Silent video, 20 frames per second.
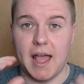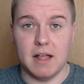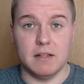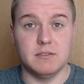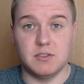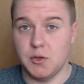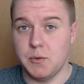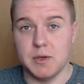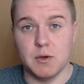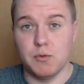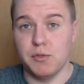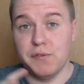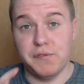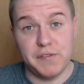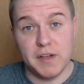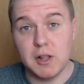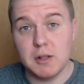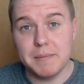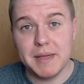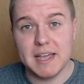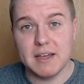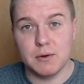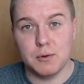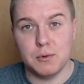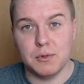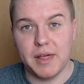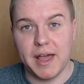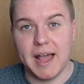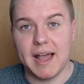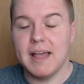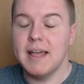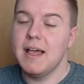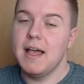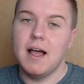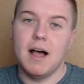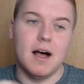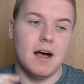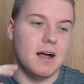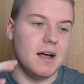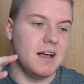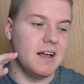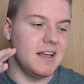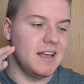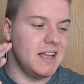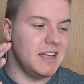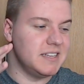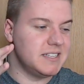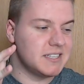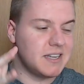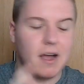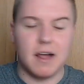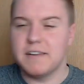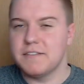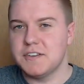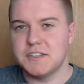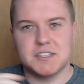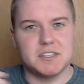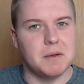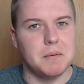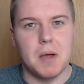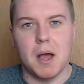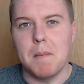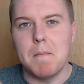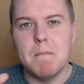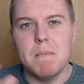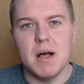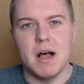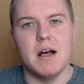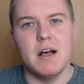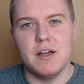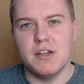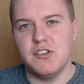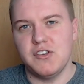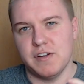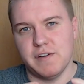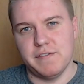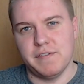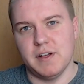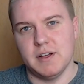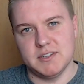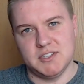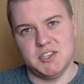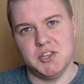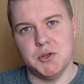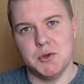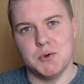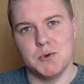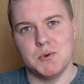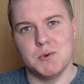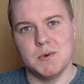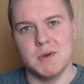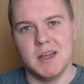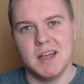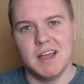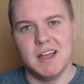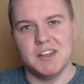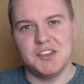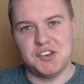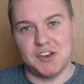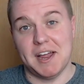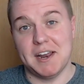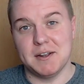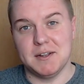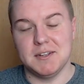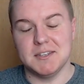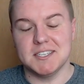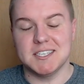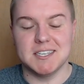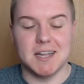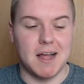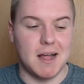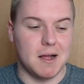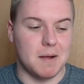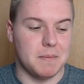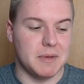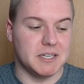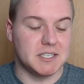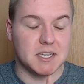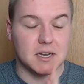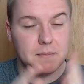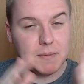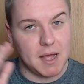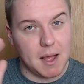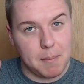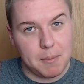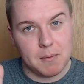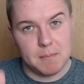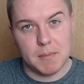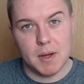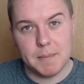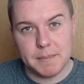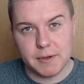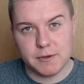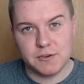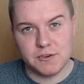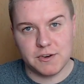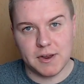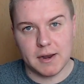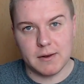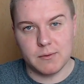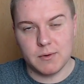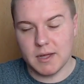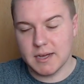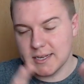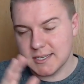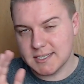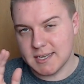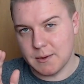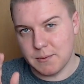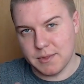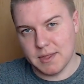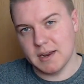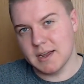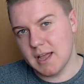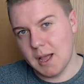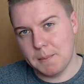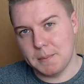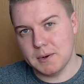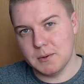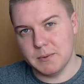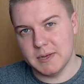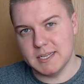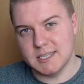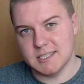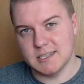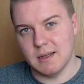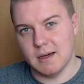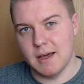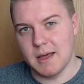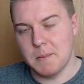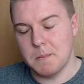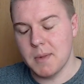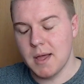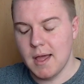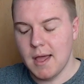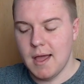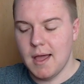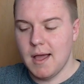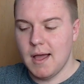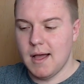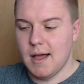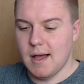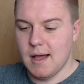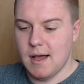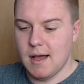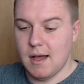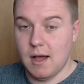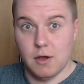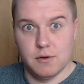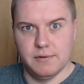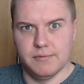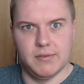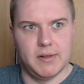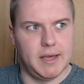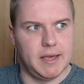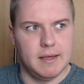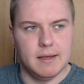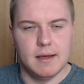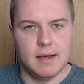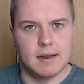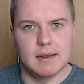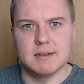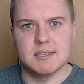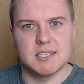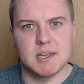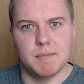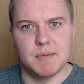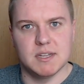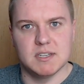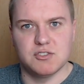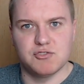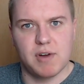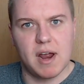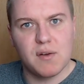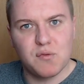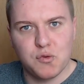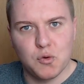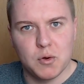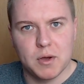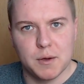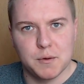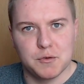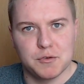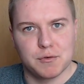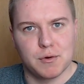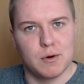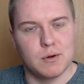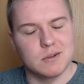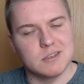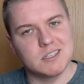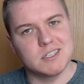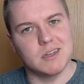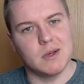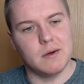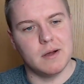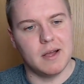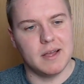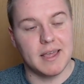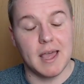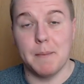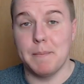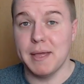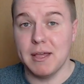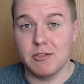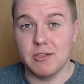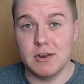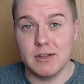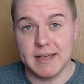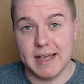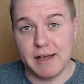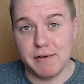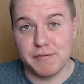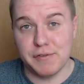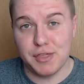doing all the filming and all that. It's kind of just a merge of our 2 channels. It's going to be up on Mumbo's channel, like I say, within a couple of weeks' time, hopefully, unless something dreadful goes wrong. So yeah, be on the lookout for